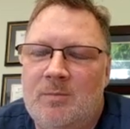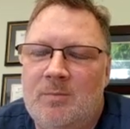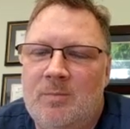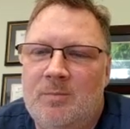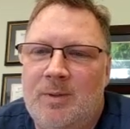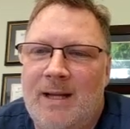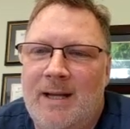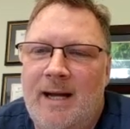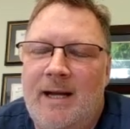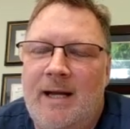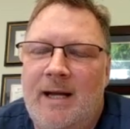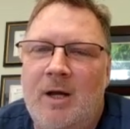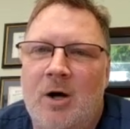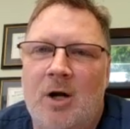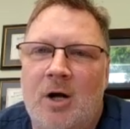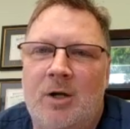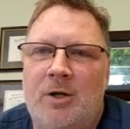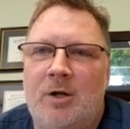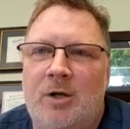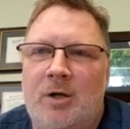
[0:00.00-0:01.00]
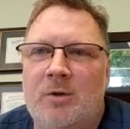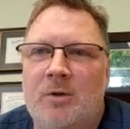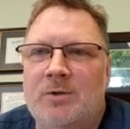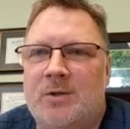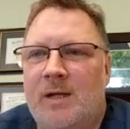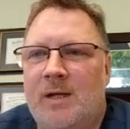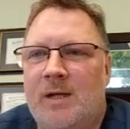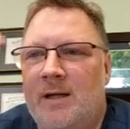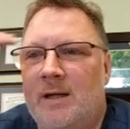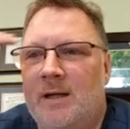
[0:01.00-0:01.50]
planning on
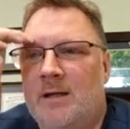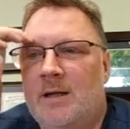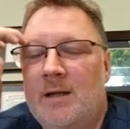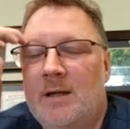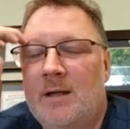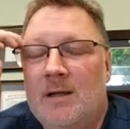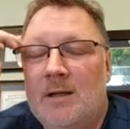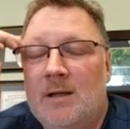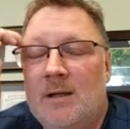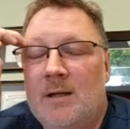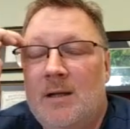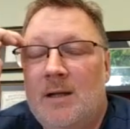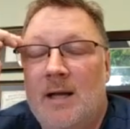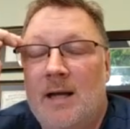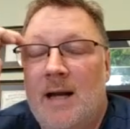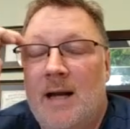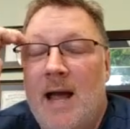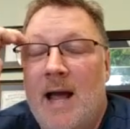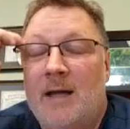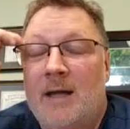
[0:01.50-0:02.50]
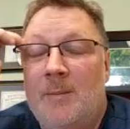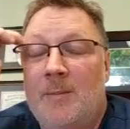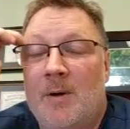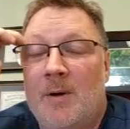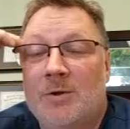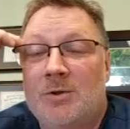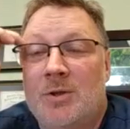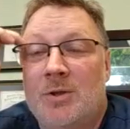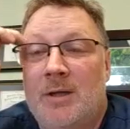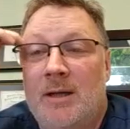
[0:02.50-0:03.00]
using an
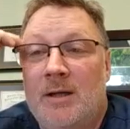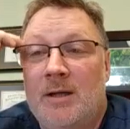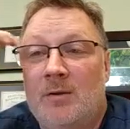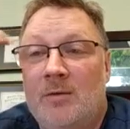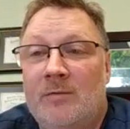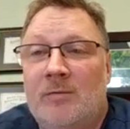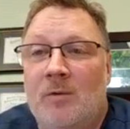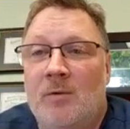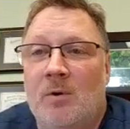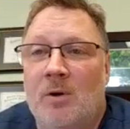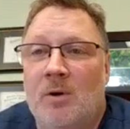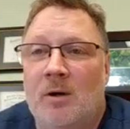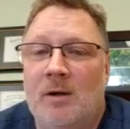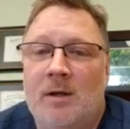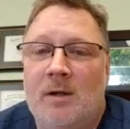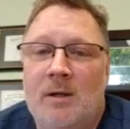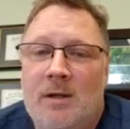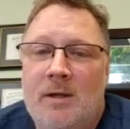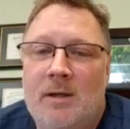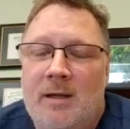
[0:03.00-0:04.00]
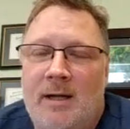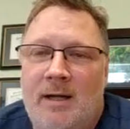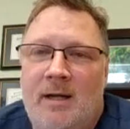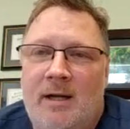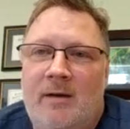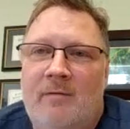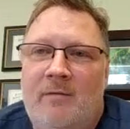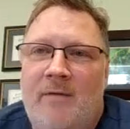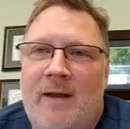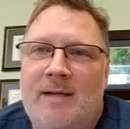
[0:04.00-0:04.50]
acupuncture needle for an
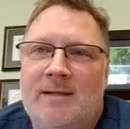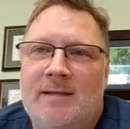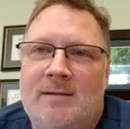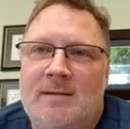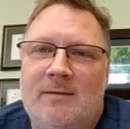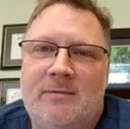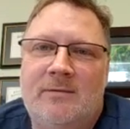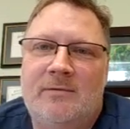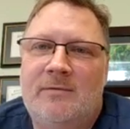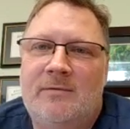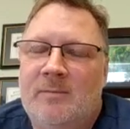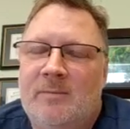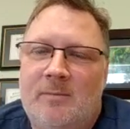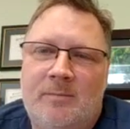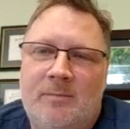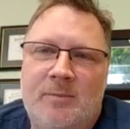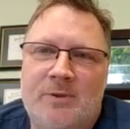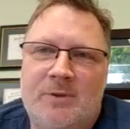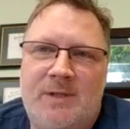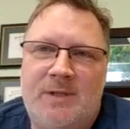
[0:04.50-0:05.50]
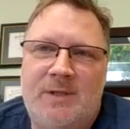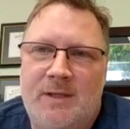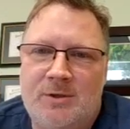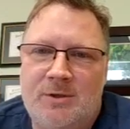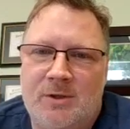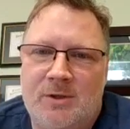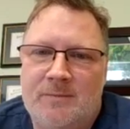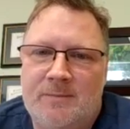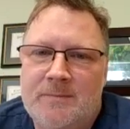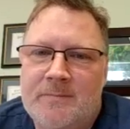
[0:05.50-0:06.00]
invasive
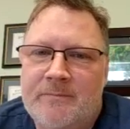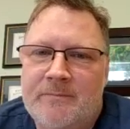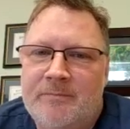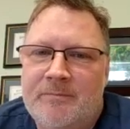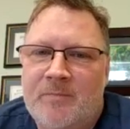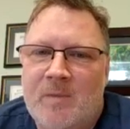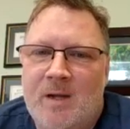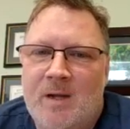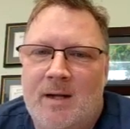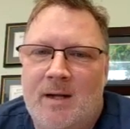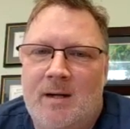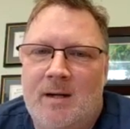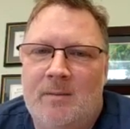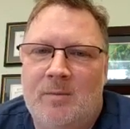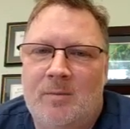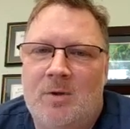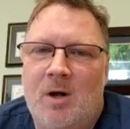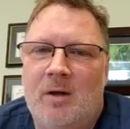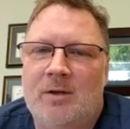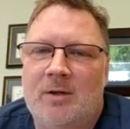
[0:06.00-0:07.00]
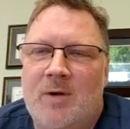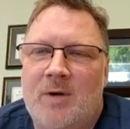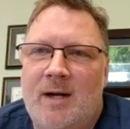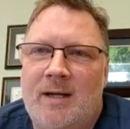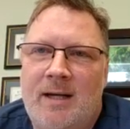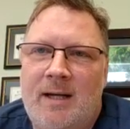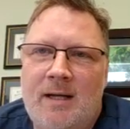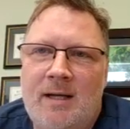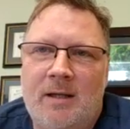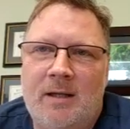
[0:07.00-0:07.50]
procedure. Call it dry
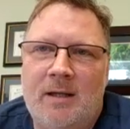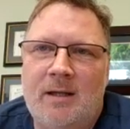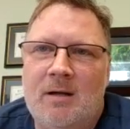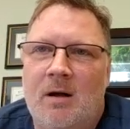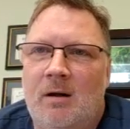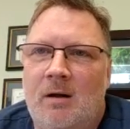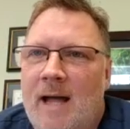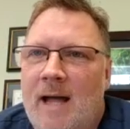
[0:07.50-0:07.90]
needling, call it